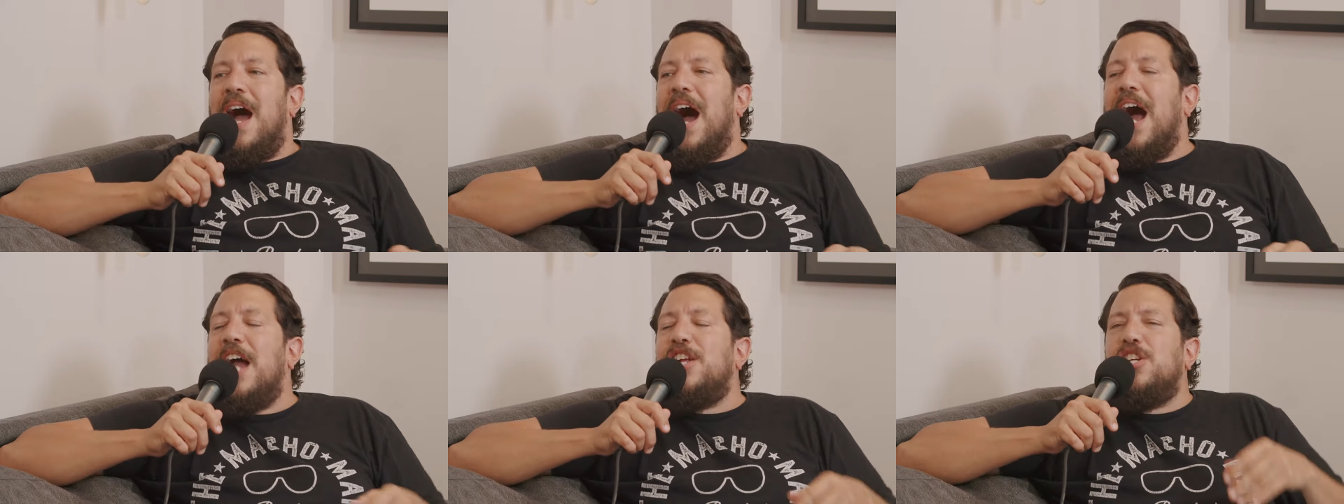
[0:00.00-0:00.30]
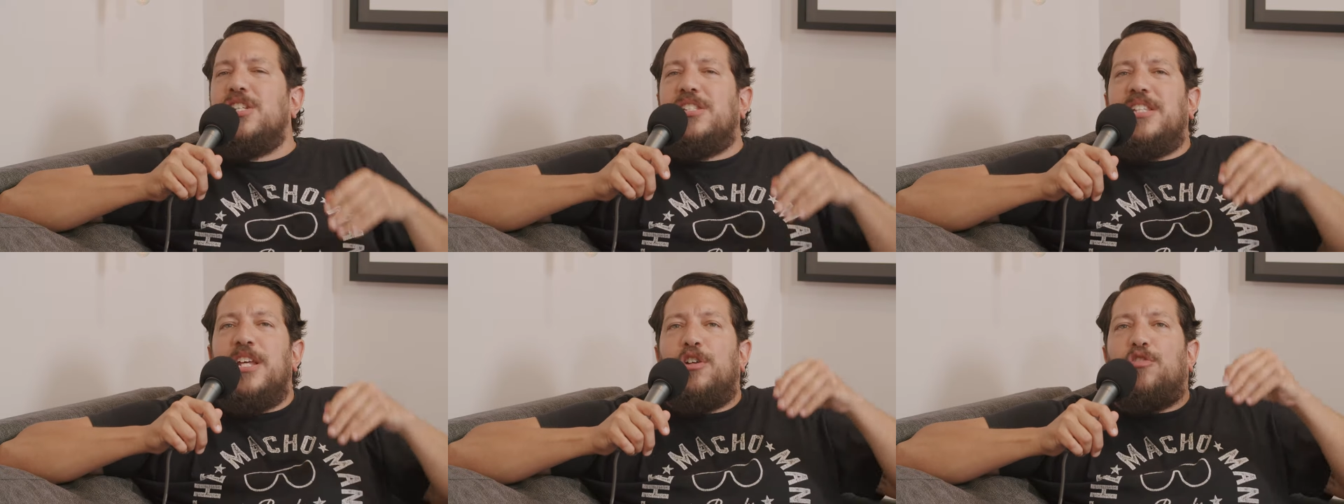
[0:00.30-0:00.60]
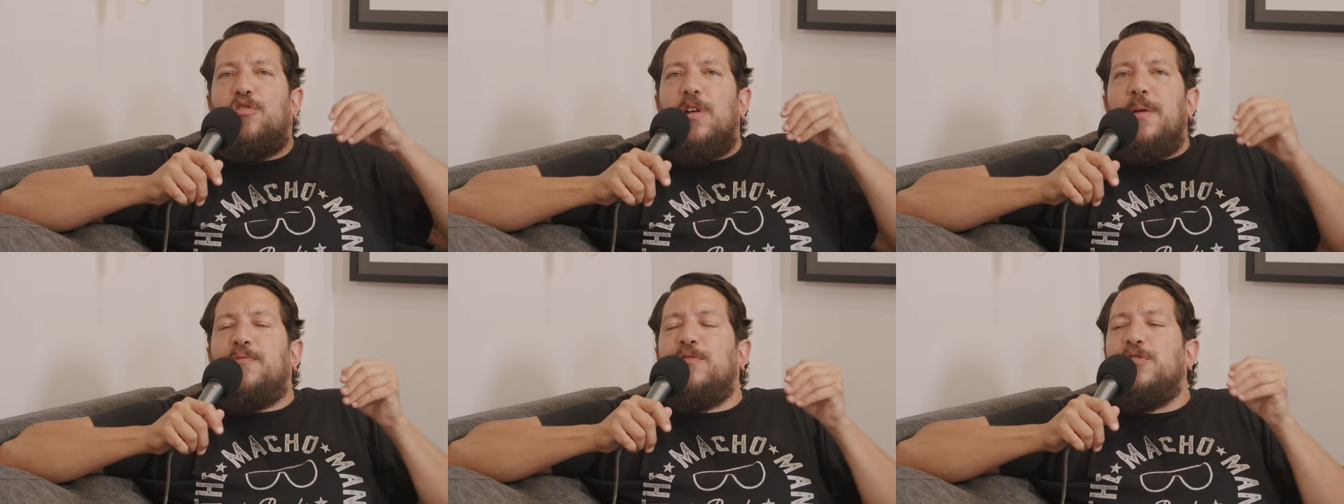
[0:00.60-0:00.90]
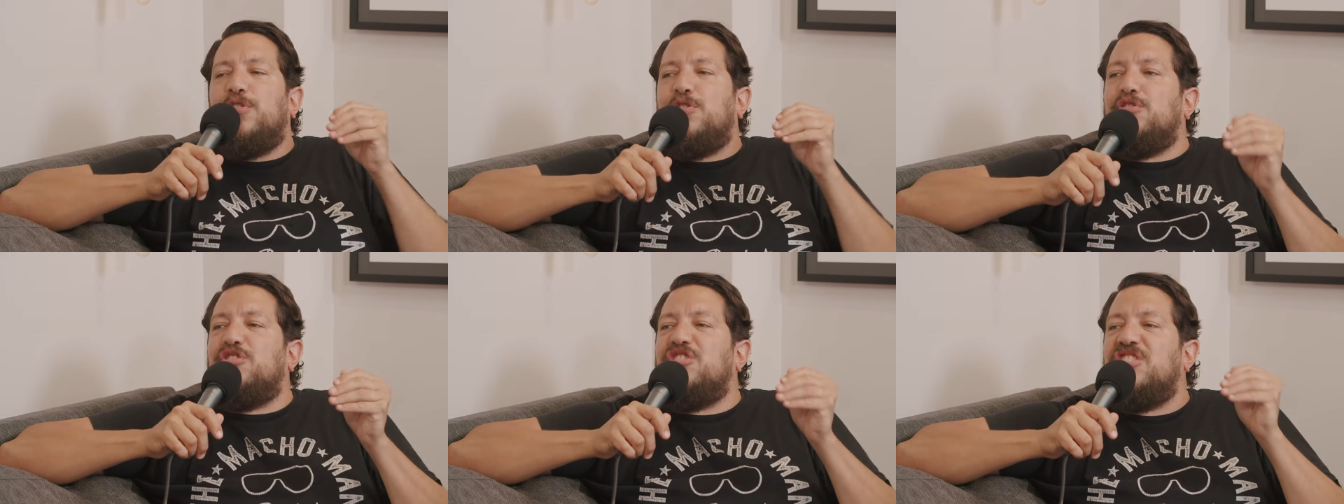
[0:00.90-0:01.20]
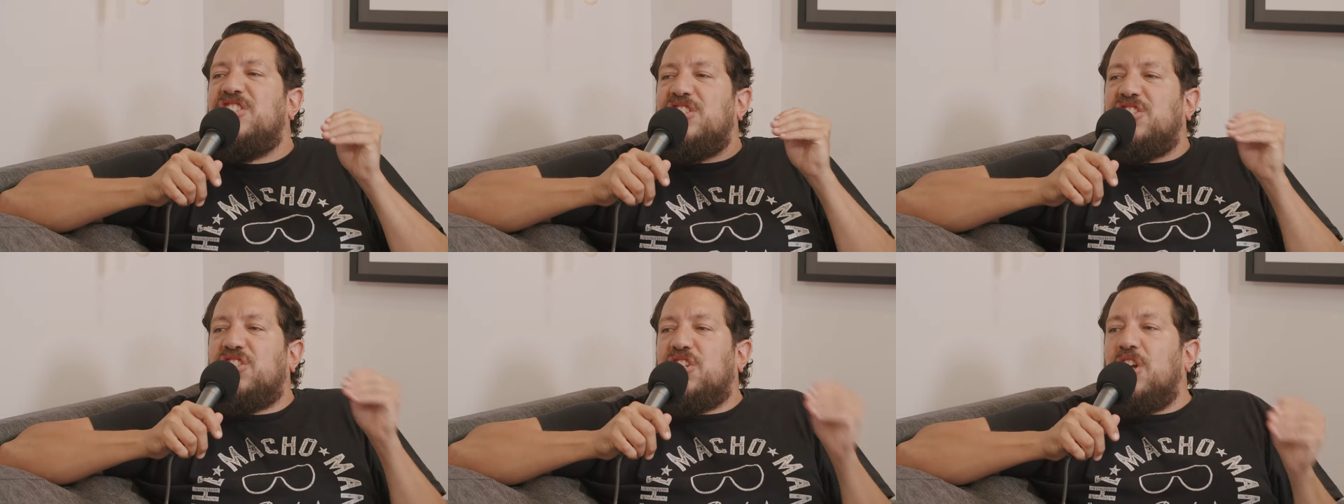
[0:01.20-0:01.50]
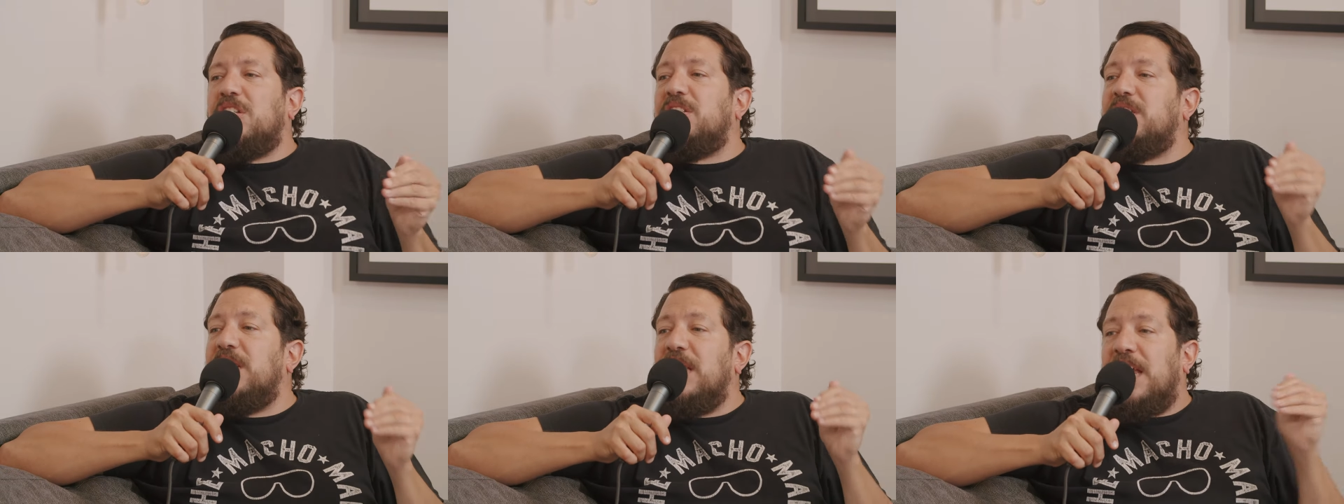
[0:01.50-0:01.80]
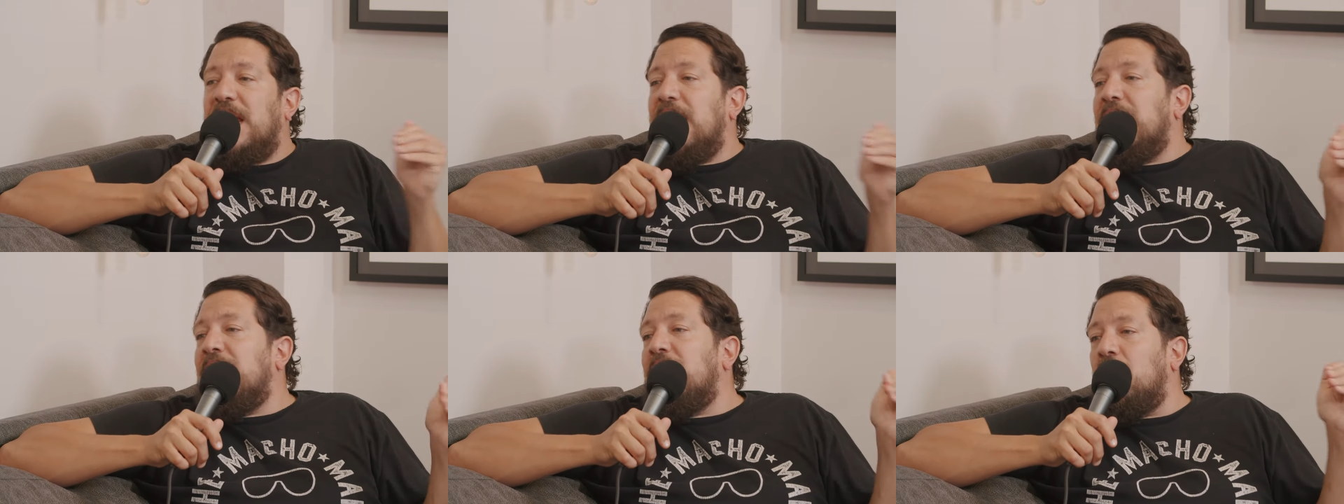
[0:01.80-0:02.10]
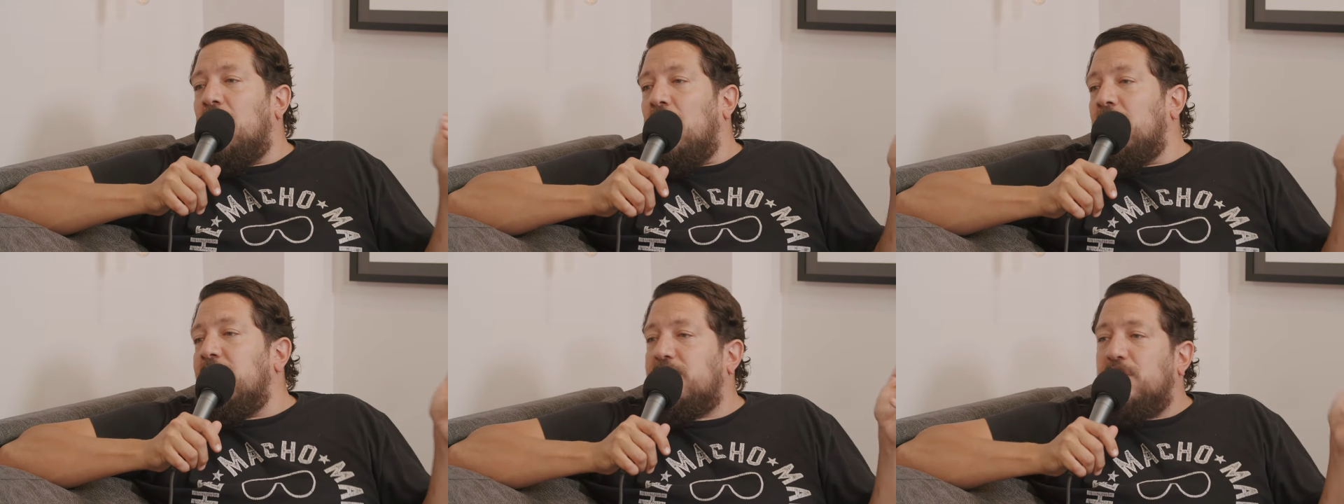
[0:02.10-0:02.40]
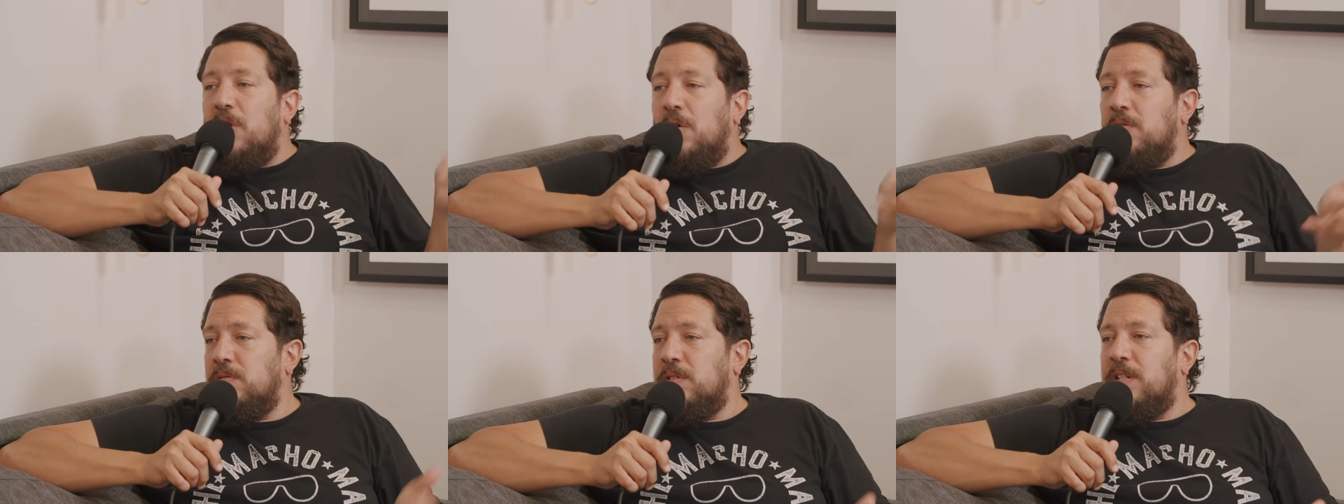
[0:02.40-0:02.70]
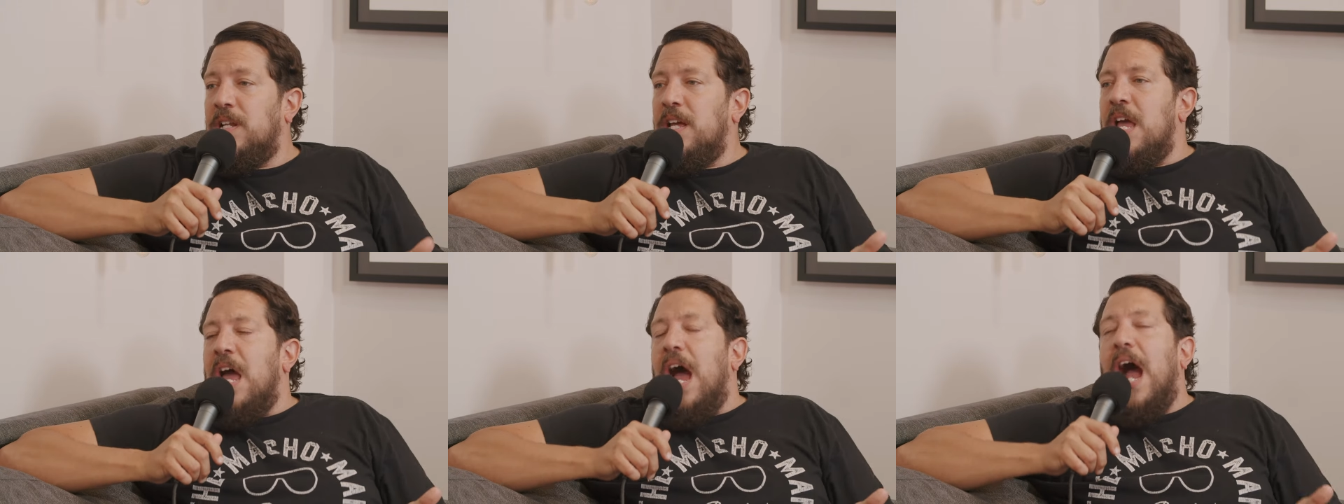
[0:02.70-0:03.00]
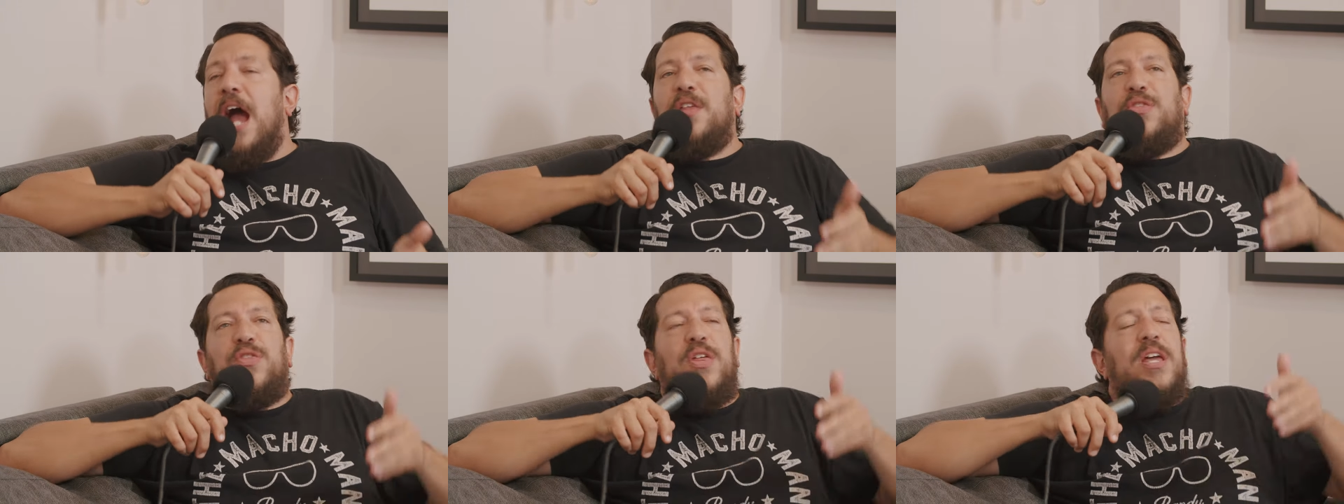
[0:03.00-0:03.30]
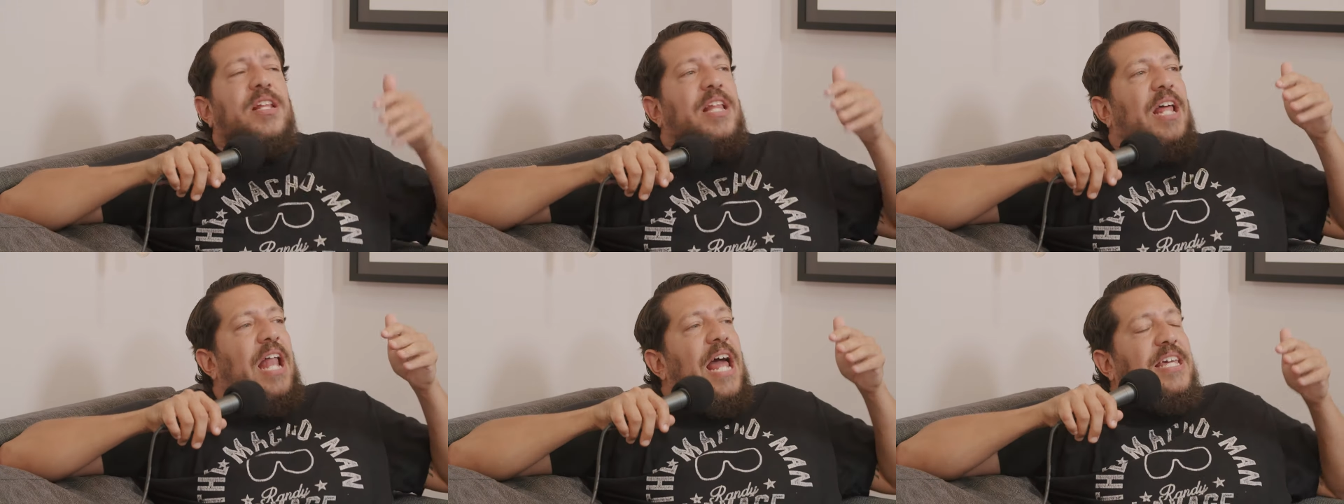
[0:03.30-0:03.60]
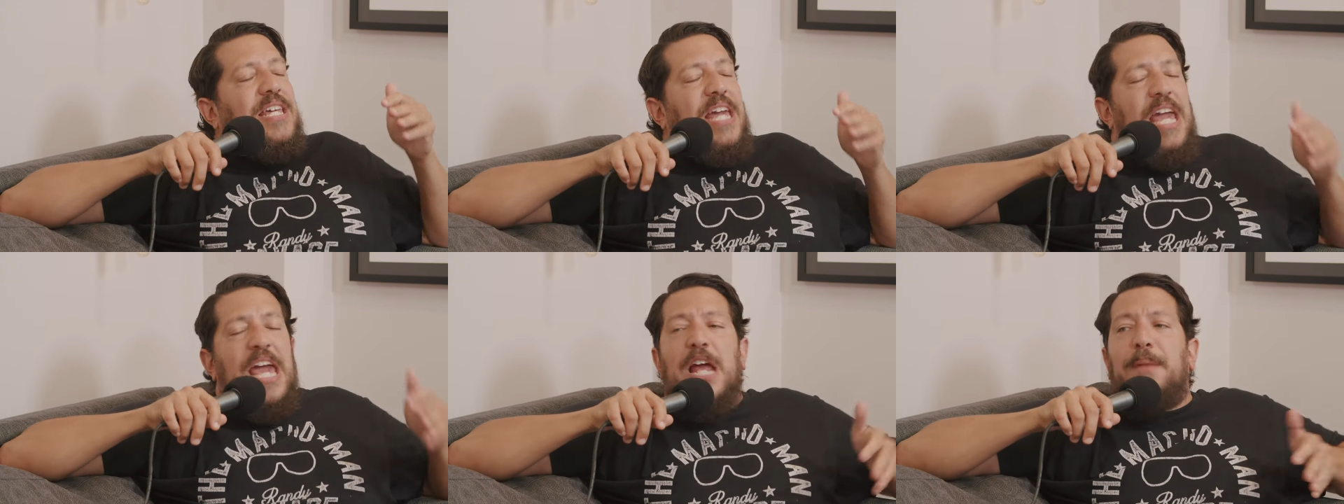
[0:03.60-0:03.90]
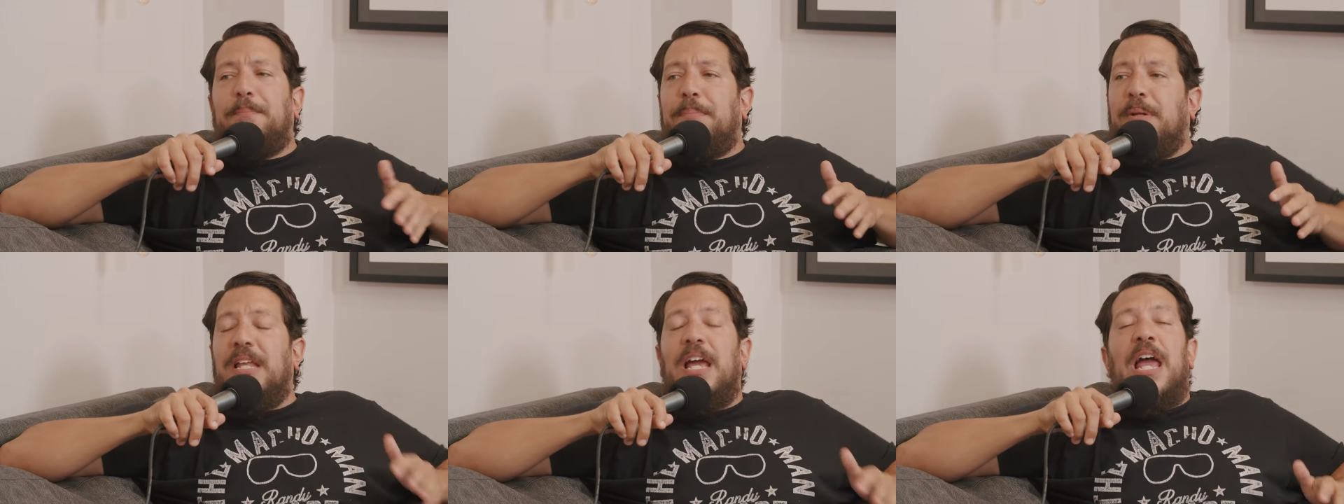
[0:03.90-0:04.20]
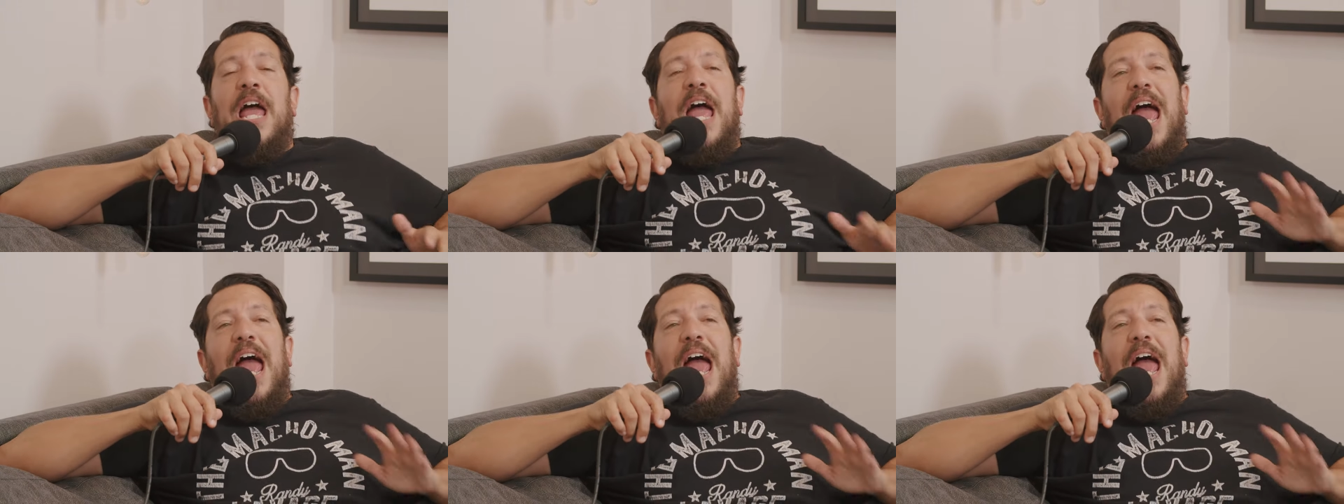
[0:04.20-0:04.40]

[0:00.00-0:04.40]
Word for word: I just think grapefruit juice is disgusting in and on its own. I think that I can't believe